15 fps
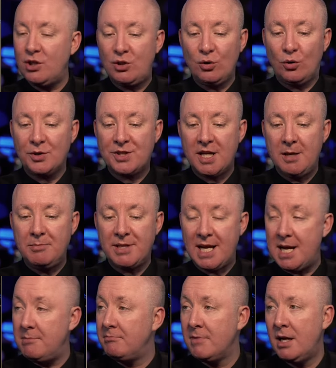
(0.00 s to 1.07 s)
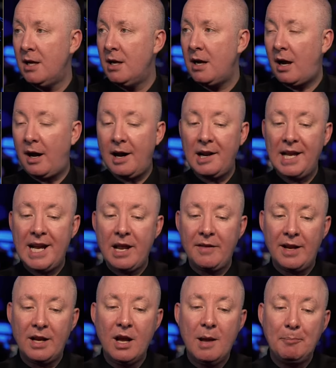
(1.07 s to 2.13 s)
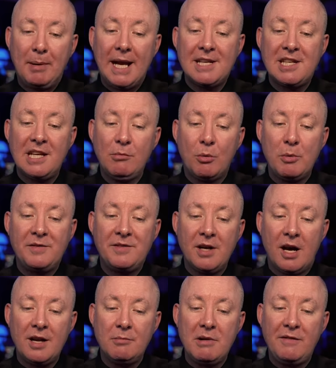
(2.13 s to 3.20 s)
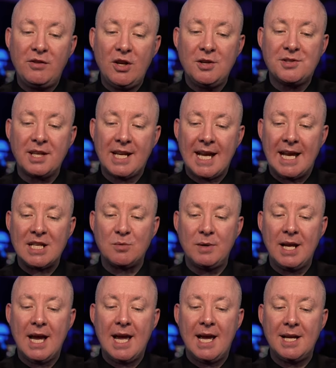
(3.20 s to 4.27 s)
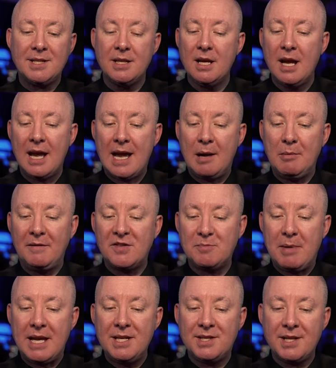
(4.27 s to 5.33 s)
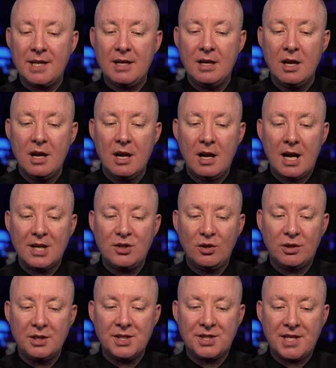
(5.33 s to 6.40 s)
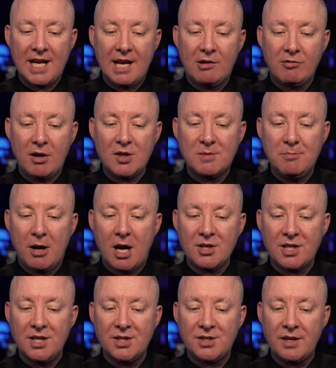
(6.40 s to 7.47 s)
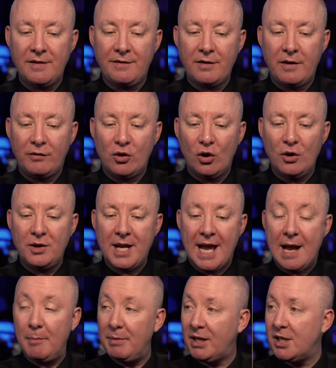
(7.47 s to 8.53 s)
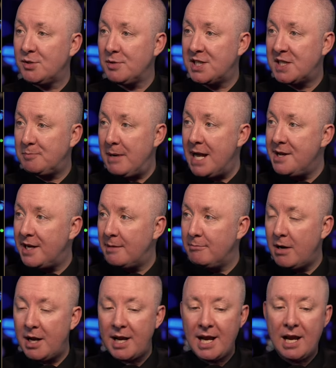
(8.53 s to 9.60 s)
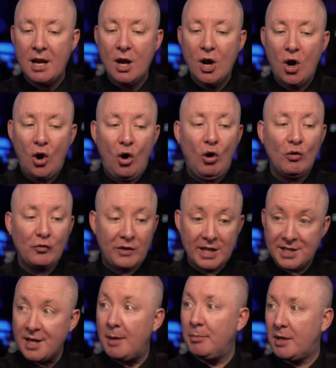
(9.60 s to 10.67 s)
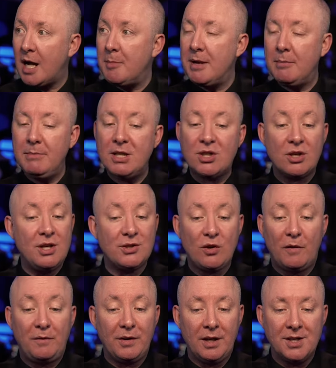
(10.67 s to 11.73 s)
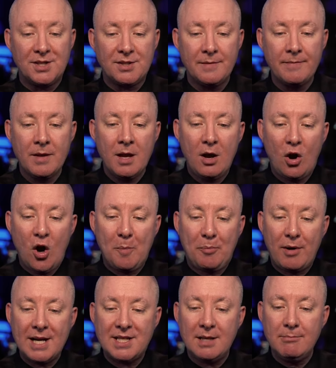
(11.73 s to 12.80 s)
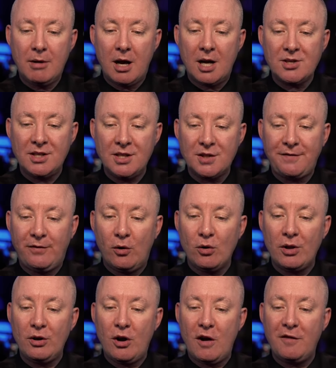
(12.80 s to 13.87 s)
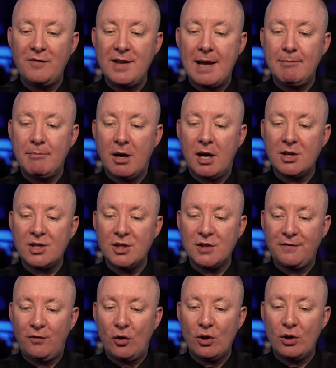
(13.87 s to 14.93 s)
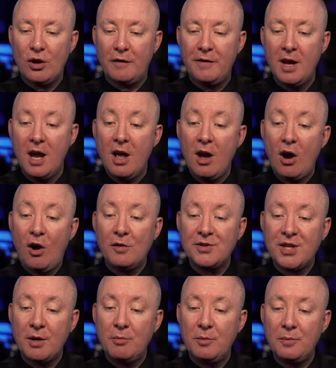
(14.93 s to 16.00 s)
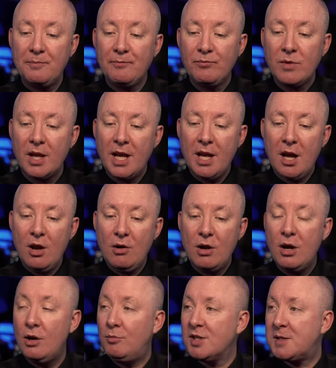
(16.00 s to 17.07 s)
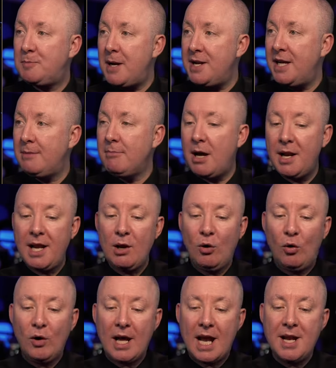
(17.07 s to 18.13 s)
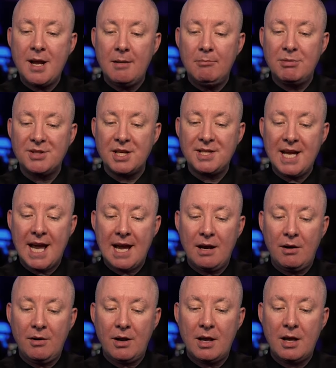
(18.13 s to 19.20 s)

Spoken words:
short-term debt, hardly anything. Basically, what we've done, we've used the cash we had and we've spent it. As you can see, gross margins have gone down because we're spending money on this upcoming mission. It's obvious. Operating margin has fallen off. Net margin has fallen off. So, you know, we're spending money. All our numbers are down.